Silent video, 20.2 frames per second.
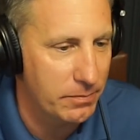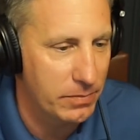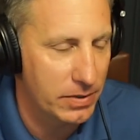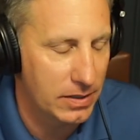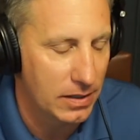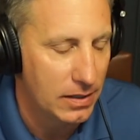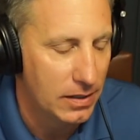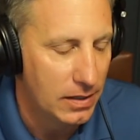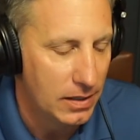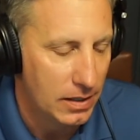But,
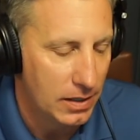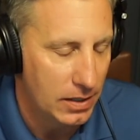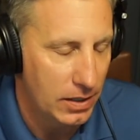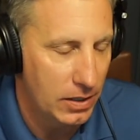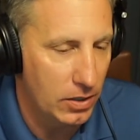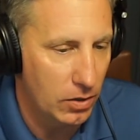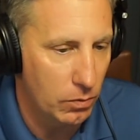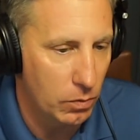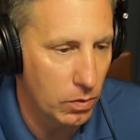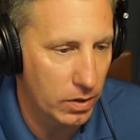
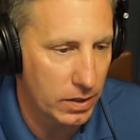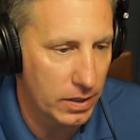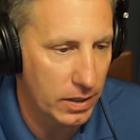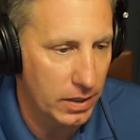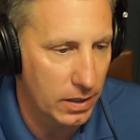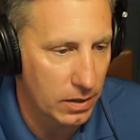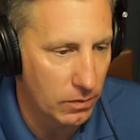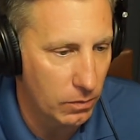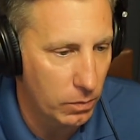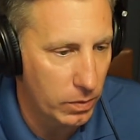
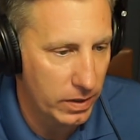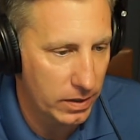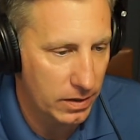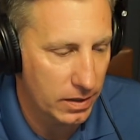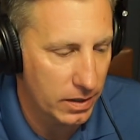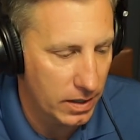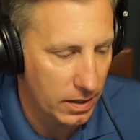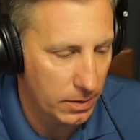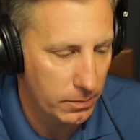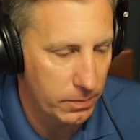working with a
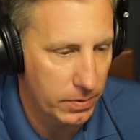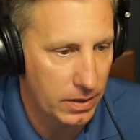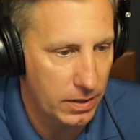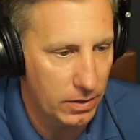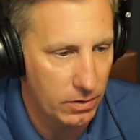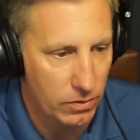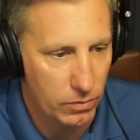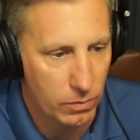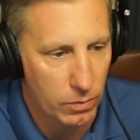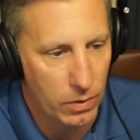company
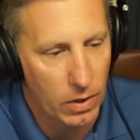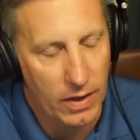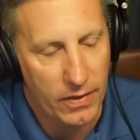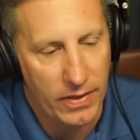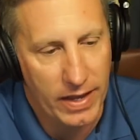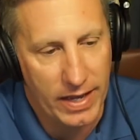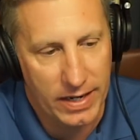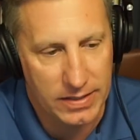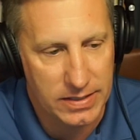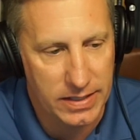through
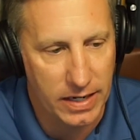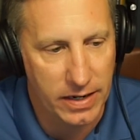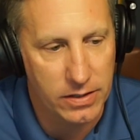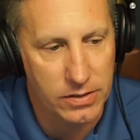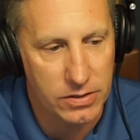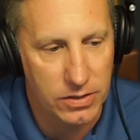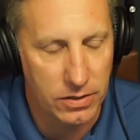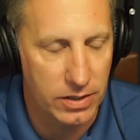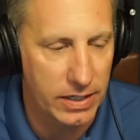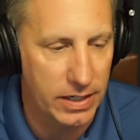that entire
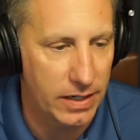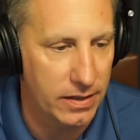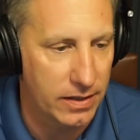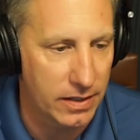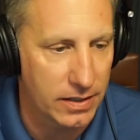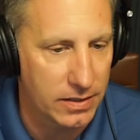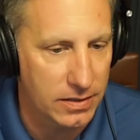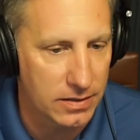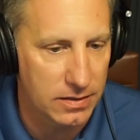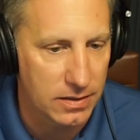journey, I
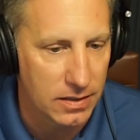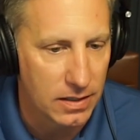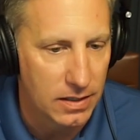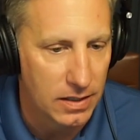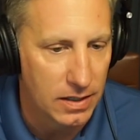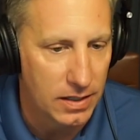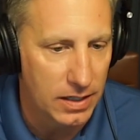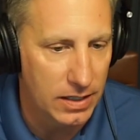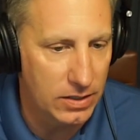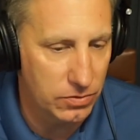think is
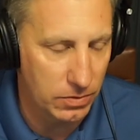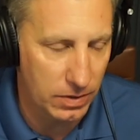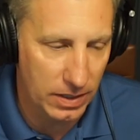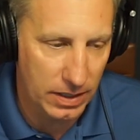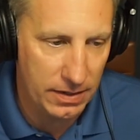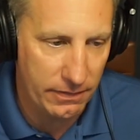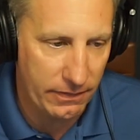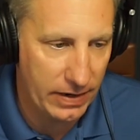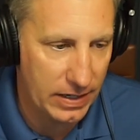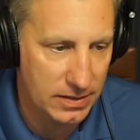really
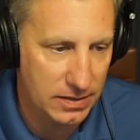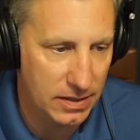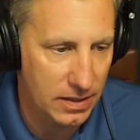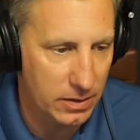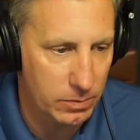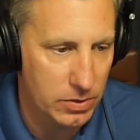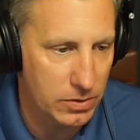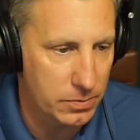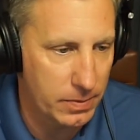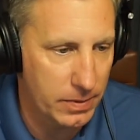a fascinating
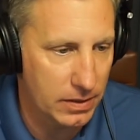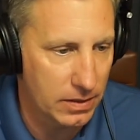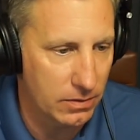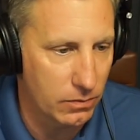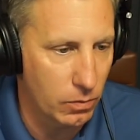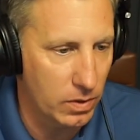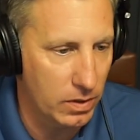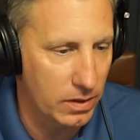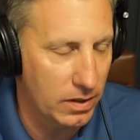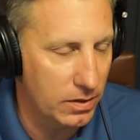perspective,
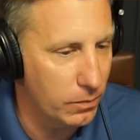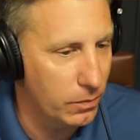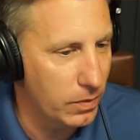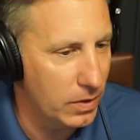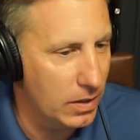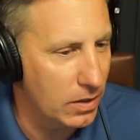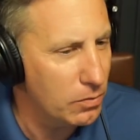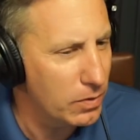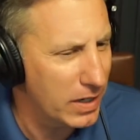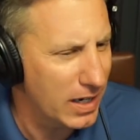one that we
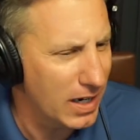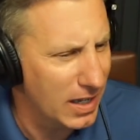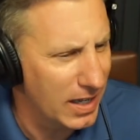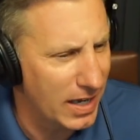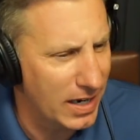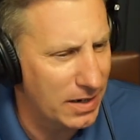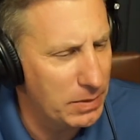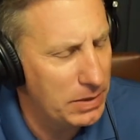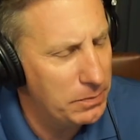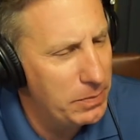don't get a
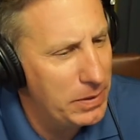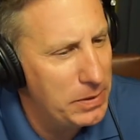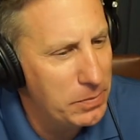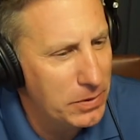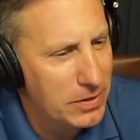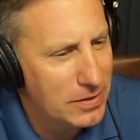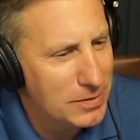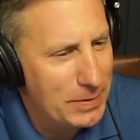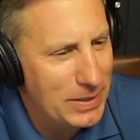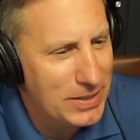lot. I mean, people,
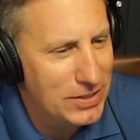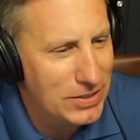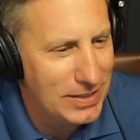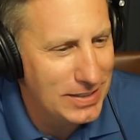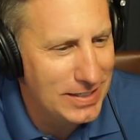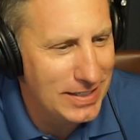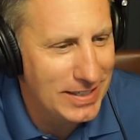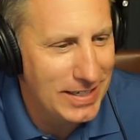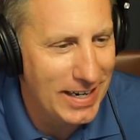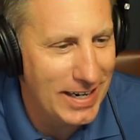especially
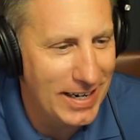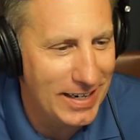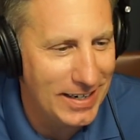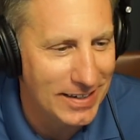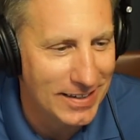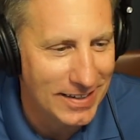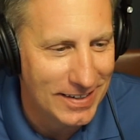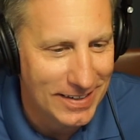today,